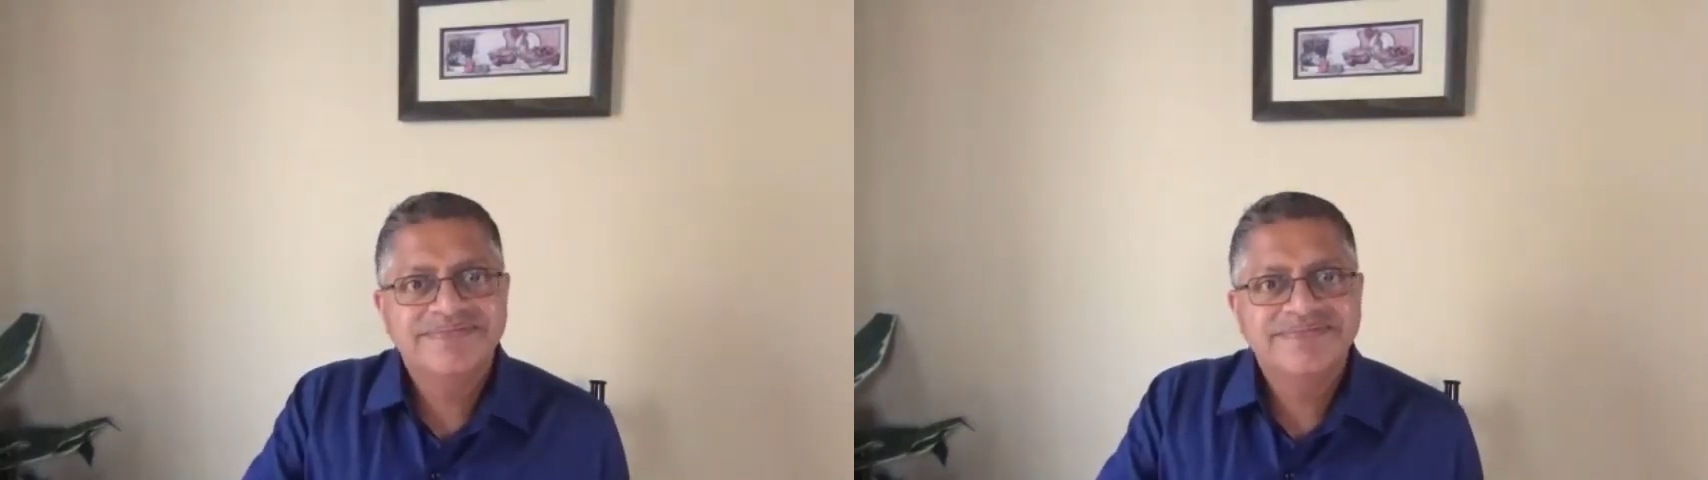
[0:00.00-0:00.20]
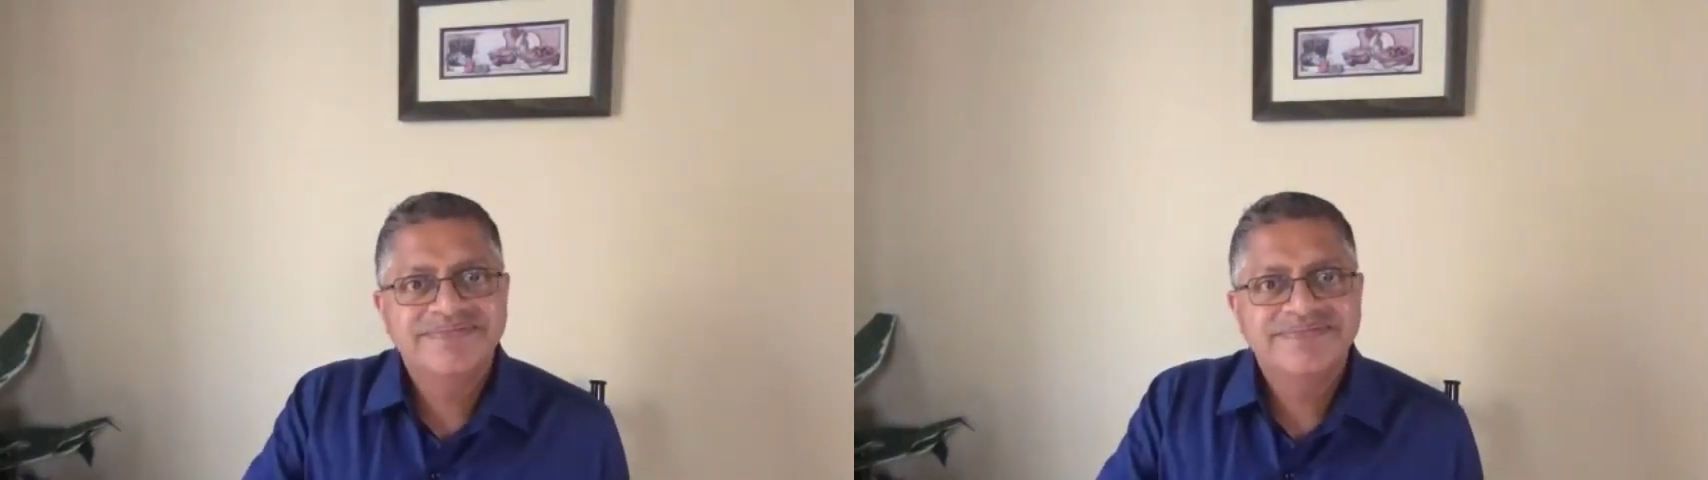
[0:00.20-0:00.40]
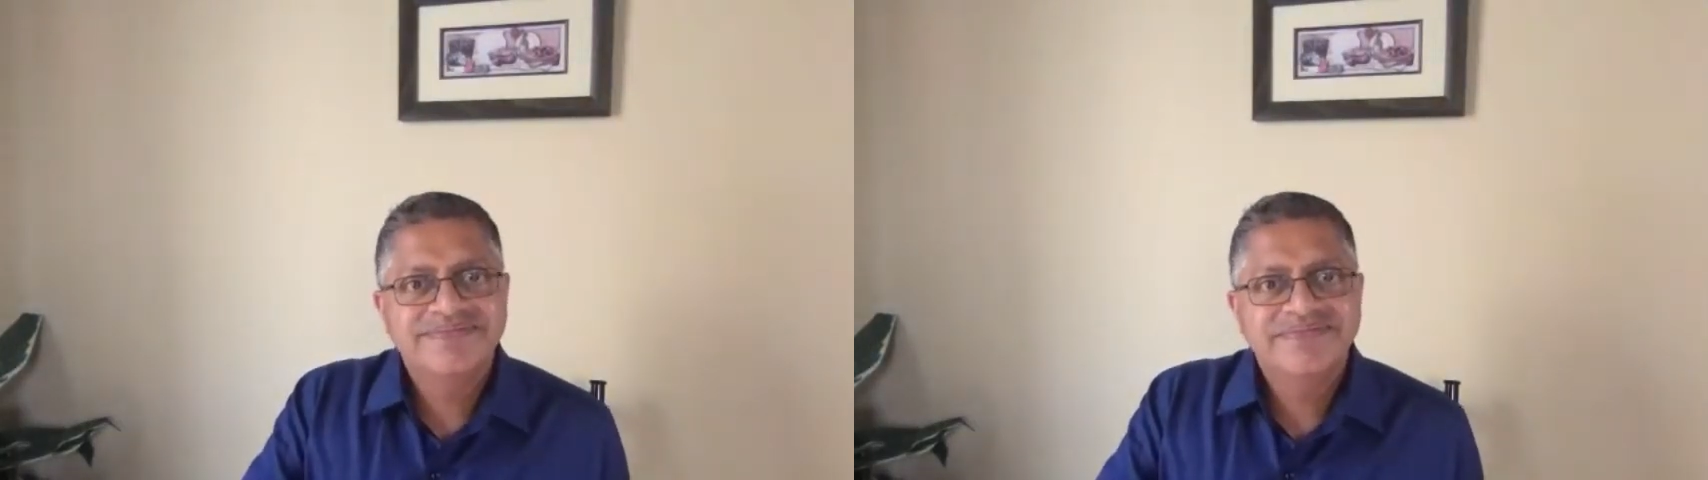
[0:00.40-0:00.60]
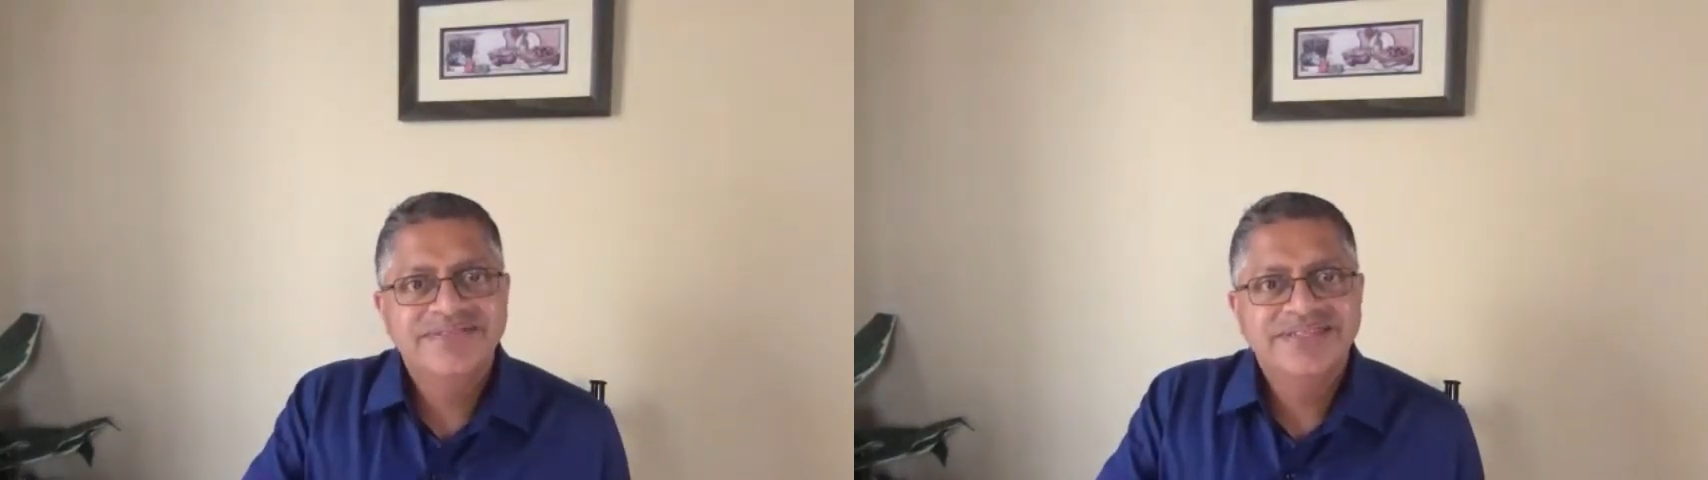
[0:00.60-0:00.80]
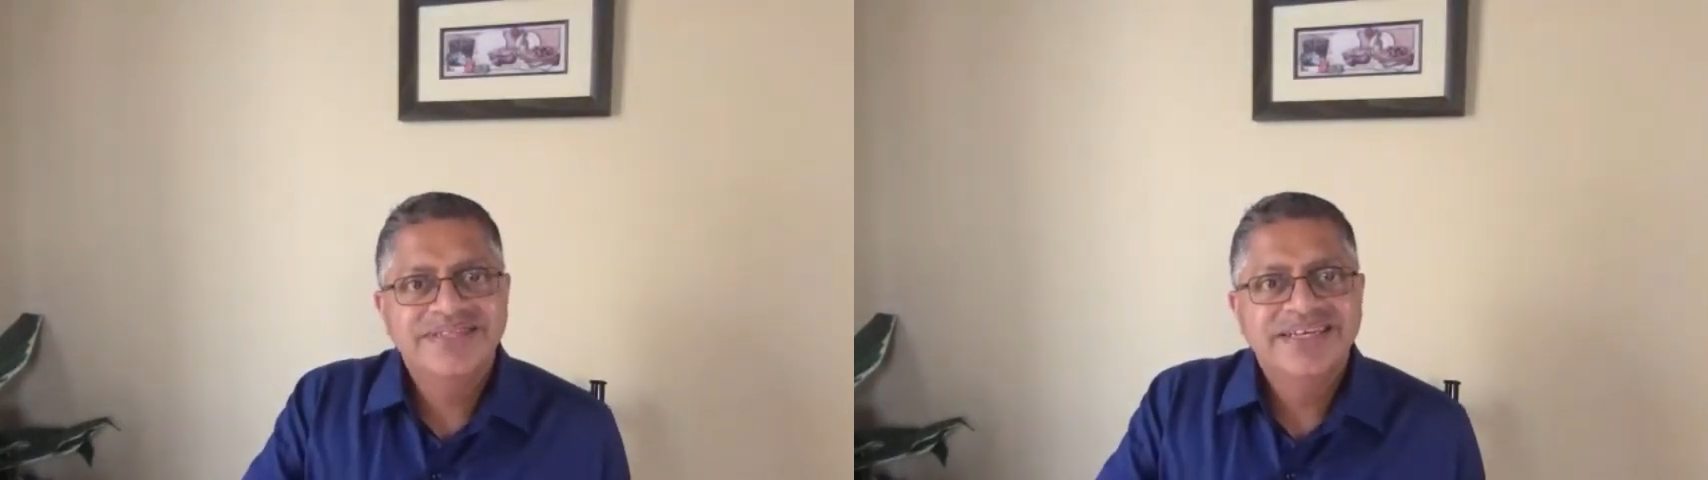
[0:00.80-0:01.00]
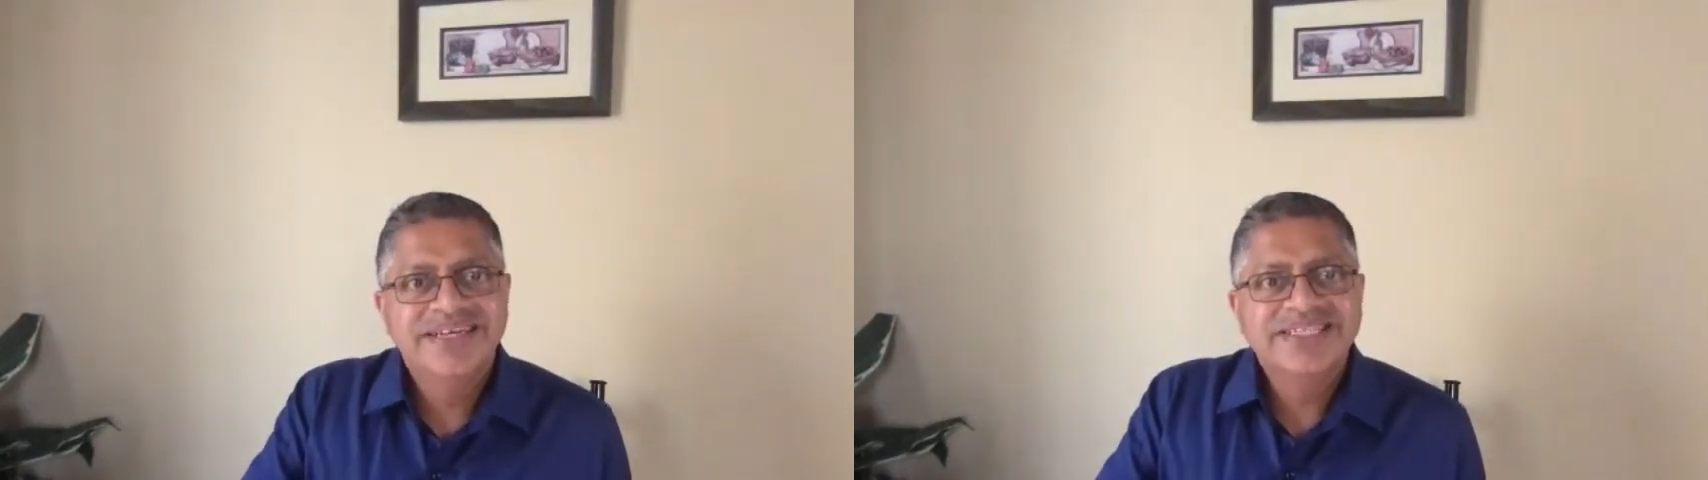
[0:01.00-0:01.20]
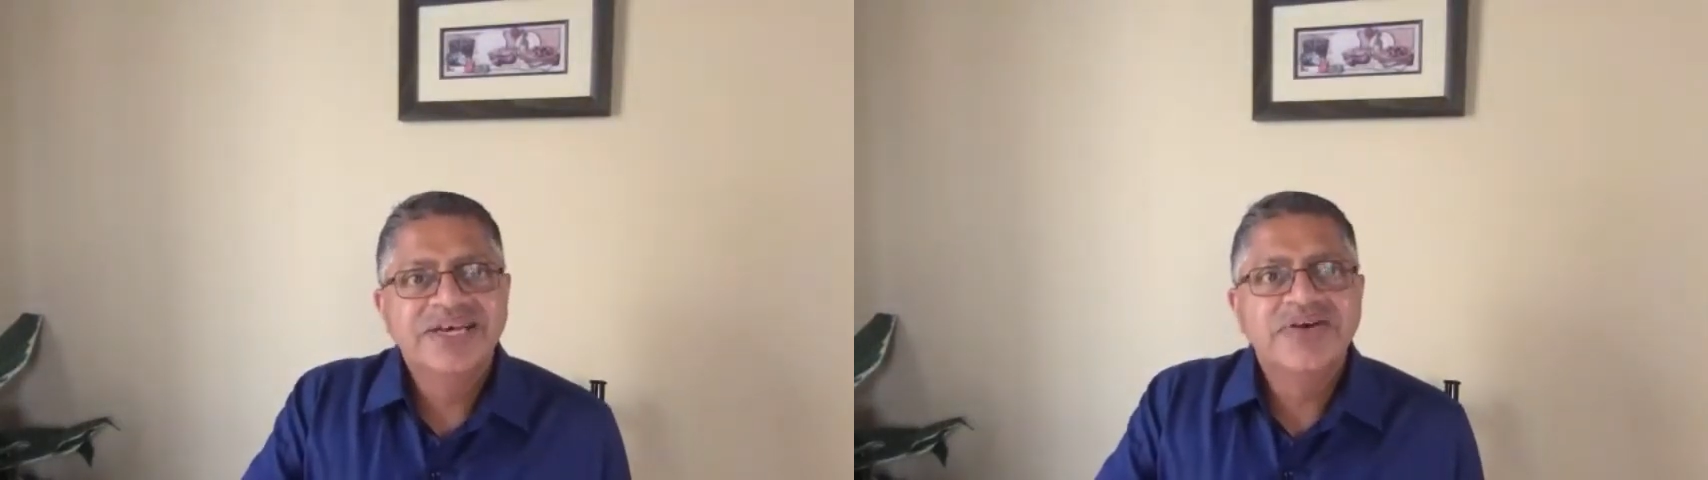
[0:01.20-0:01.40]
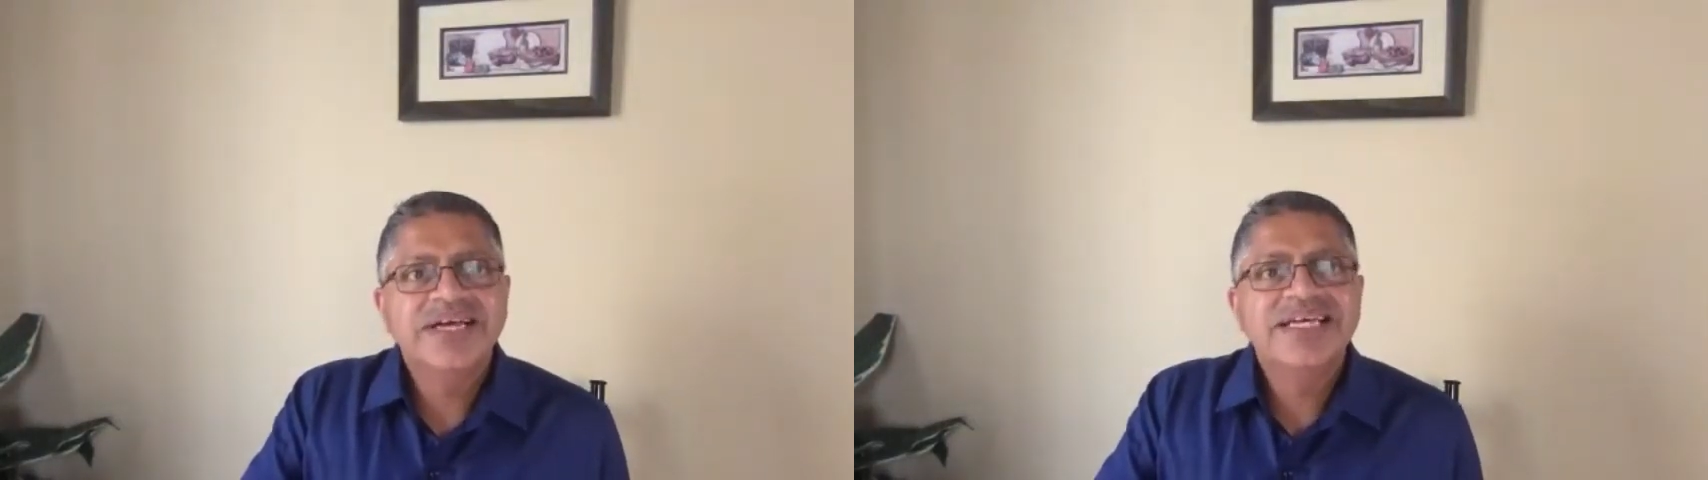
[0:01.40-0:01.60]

Yes. So